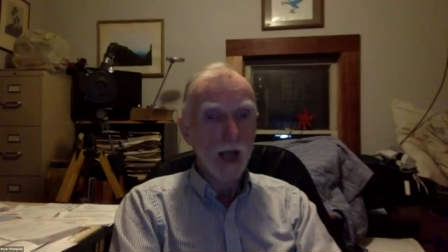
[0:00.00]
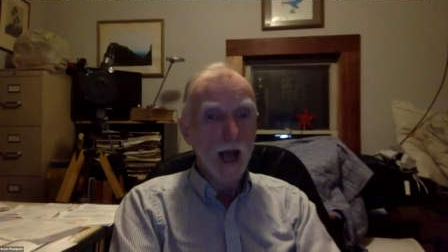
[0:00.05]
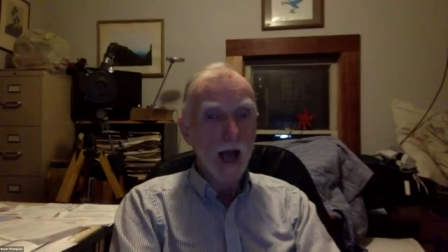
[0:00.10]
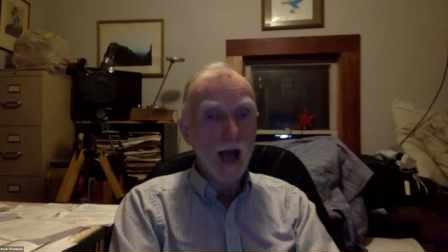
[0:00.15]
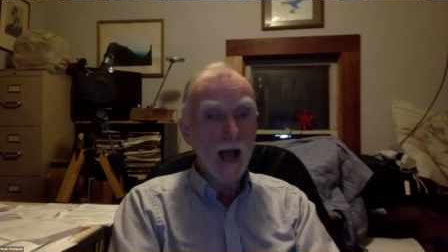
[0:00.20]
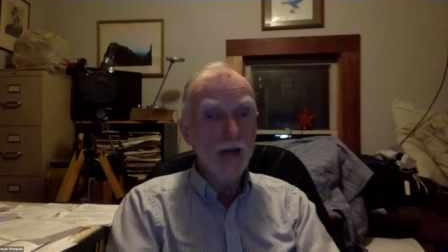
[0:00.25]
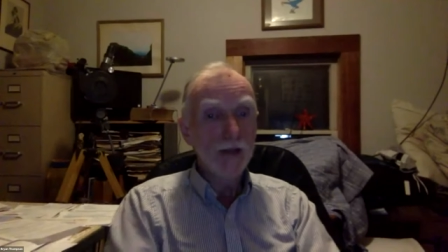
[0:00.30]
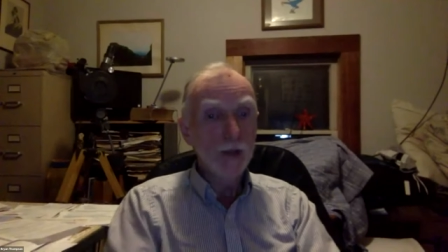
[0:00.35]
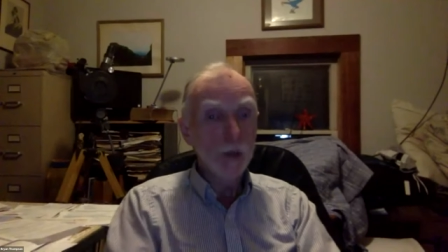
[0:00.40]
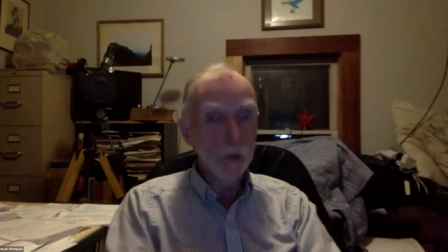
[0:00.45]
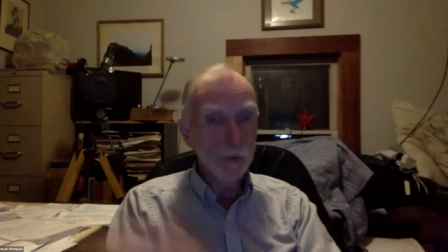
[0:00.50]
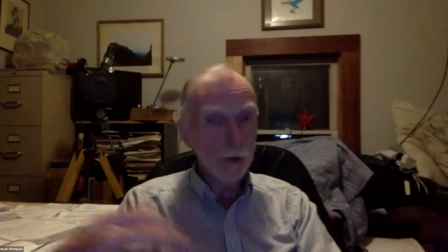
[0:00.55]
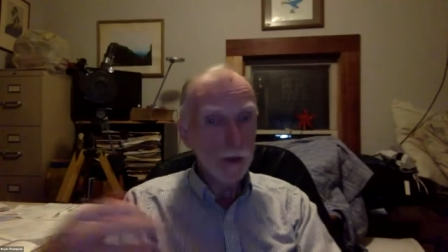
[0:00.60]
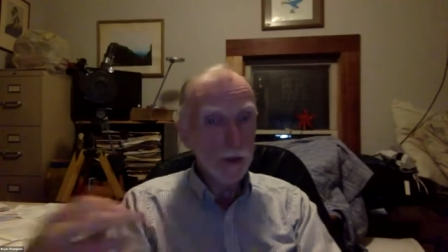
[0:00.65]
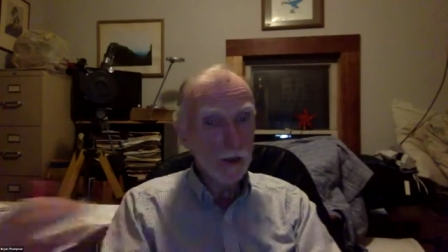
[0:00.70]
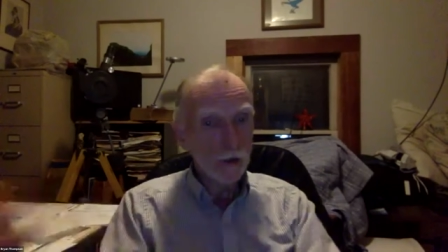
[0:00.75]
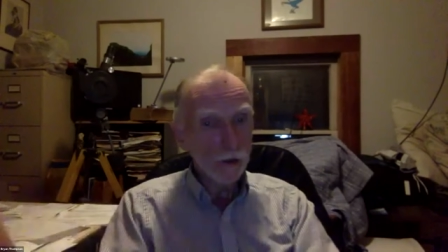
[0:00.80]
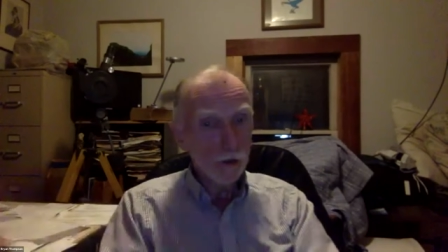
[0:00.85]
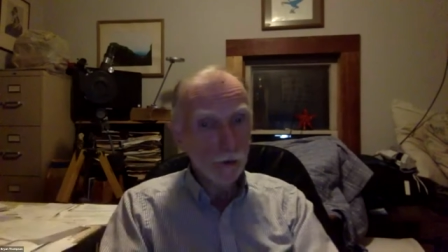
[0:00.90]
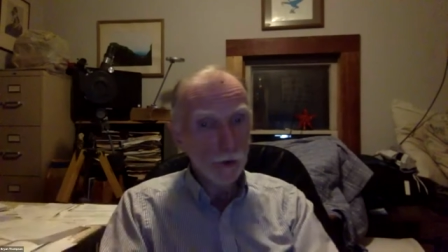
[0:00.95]
I do
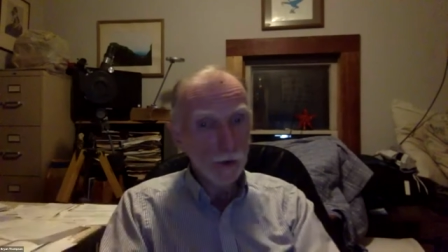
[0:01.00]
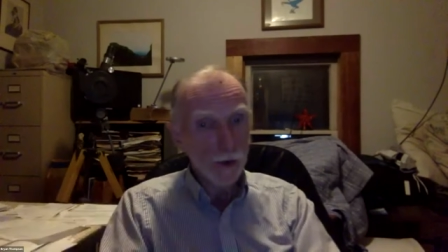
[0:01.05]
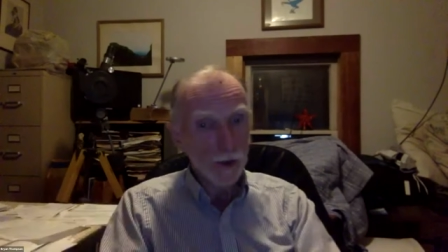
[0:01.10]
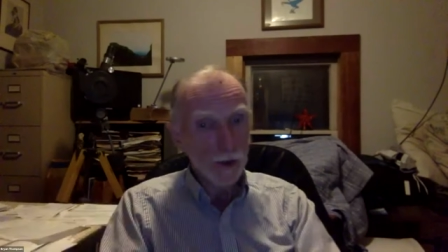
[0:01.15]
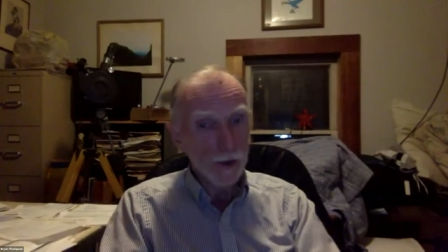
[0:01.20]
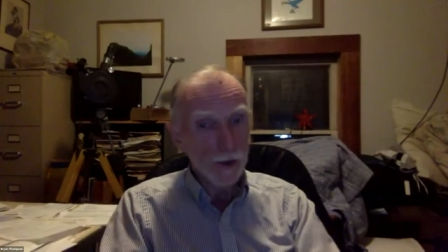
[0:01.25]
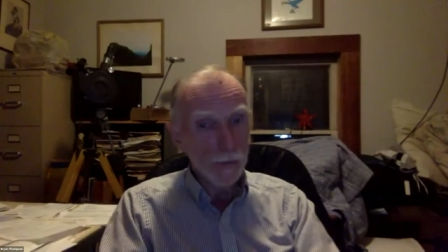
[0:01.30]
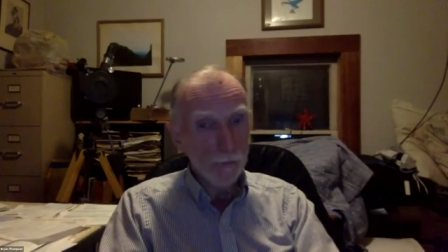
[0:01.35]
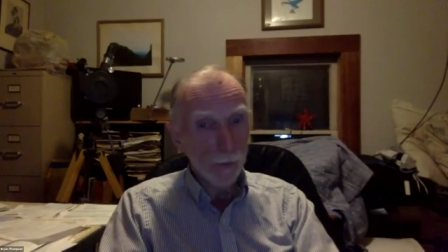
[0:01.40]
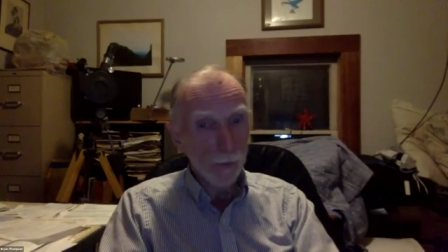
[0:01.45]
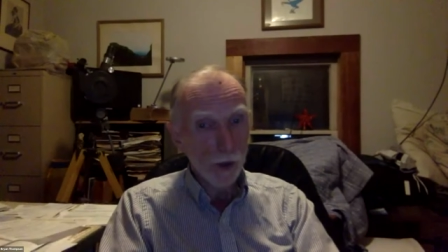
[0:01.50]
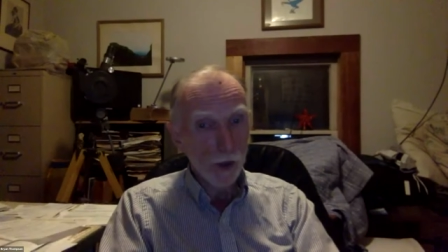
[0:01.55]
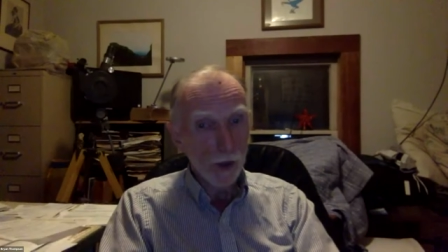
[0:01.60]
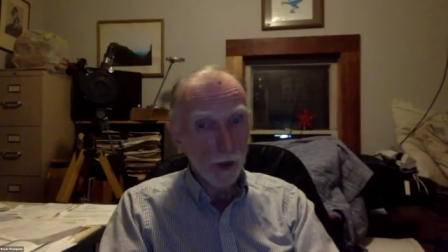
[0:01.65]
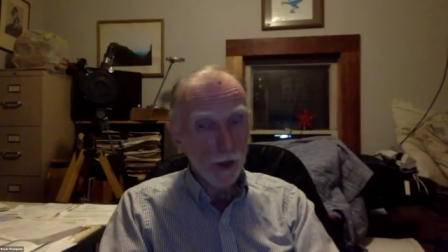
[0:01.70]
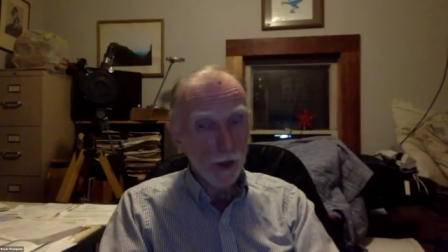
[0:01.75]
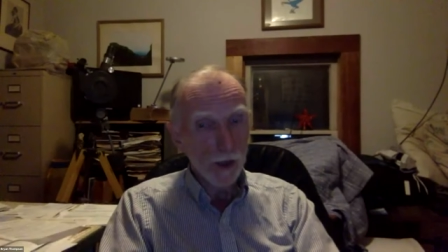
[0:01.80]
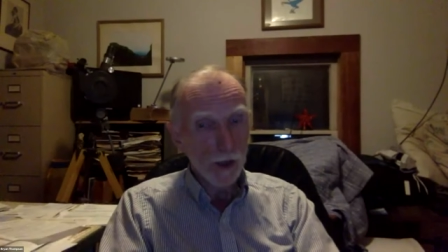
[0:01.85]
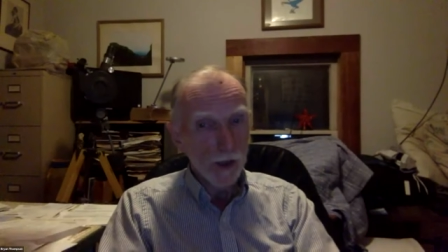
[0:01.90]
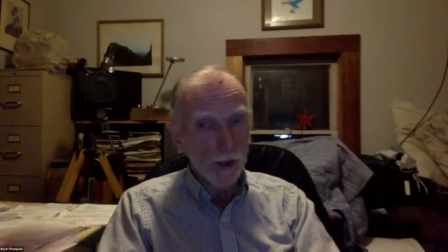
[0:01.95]
include in the book
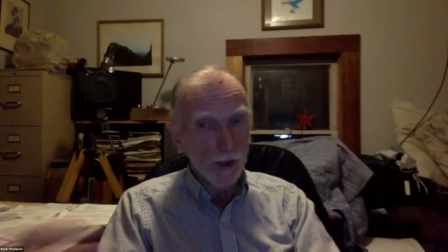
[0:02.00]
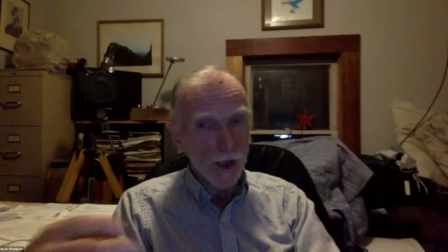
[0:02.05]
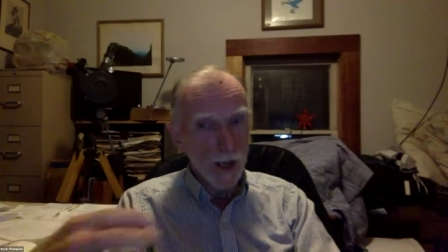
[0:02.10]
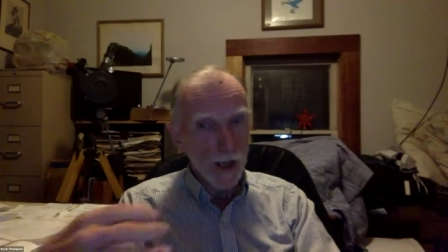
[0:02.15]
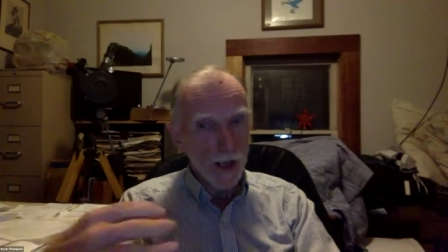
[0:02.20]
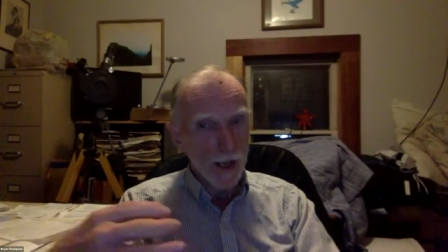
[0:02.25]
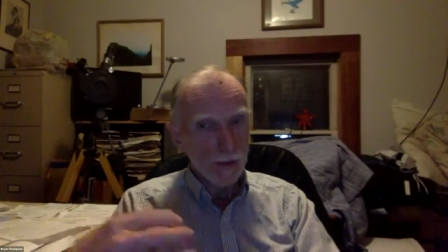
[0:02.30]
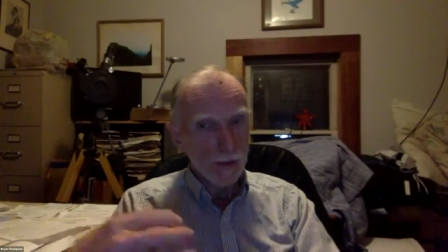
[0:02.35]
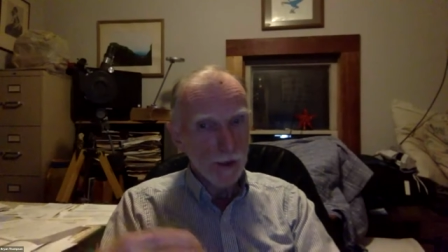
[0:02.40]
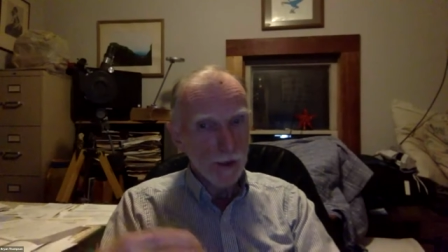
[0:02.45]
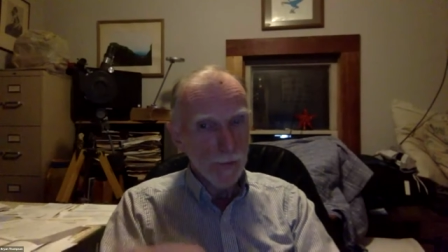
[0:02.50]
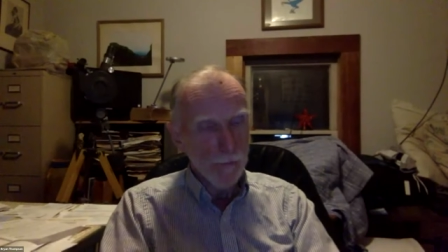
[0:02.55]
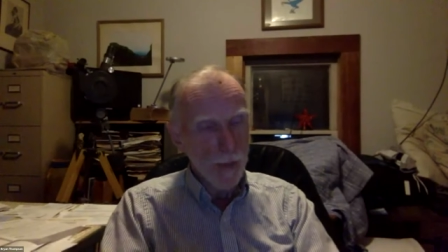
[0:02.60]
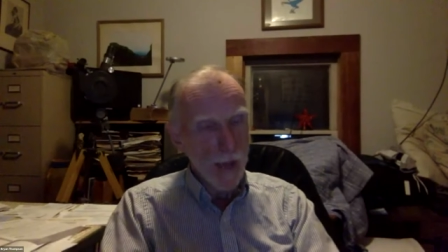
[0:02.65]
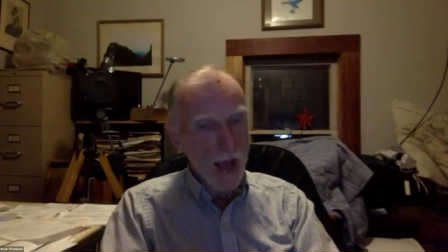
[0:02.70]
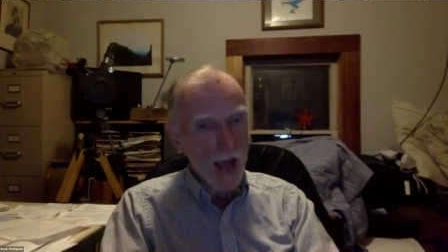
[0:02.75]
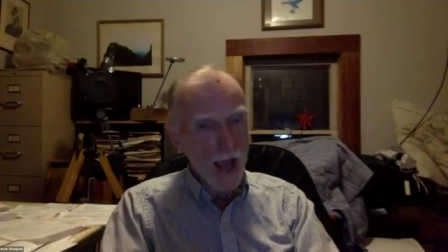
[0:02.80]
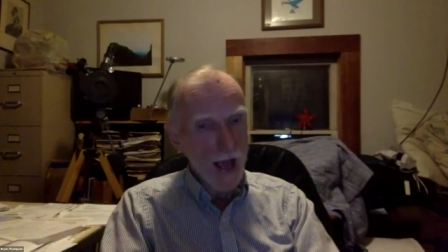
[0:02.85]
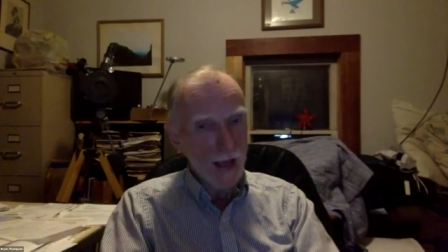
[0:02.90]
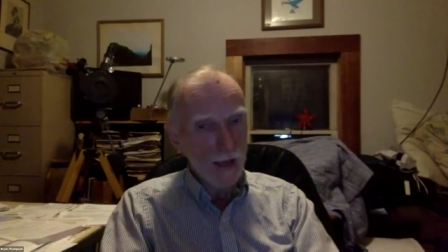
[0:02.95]
at the
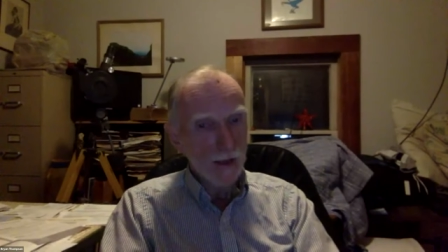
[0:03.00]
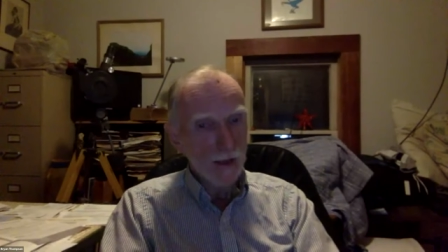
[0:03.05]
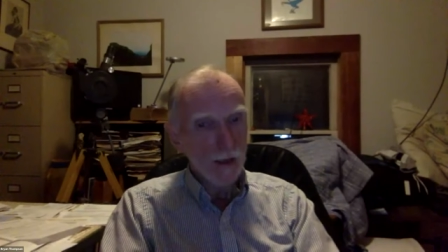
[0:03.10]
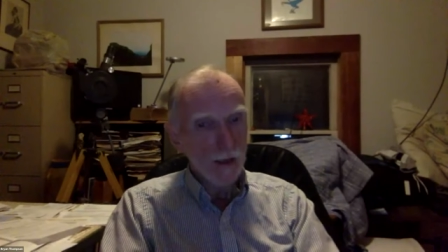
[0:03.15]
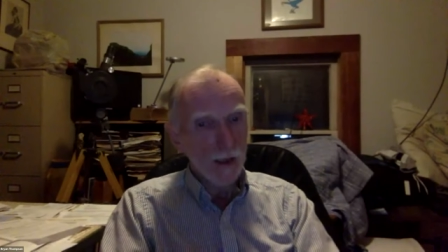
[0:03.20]
back,